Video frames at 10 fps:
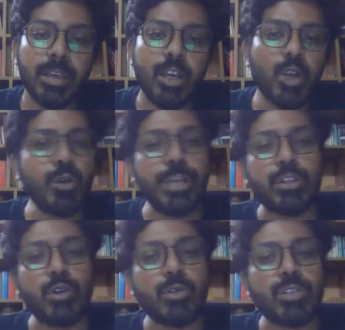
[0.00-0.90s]
Rohit
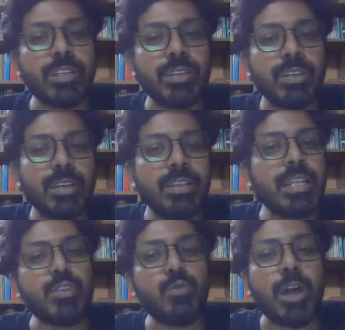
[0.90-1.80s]
wrote
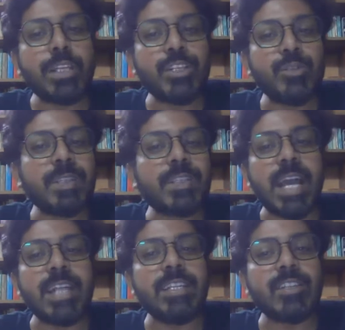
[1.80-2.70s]
that he wanted to be a
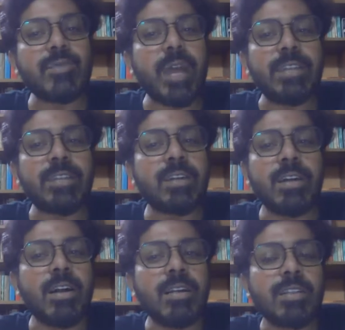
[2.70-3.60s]
scientist, write the
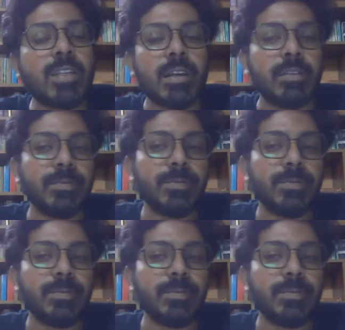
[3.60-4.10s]
Carl Sagan.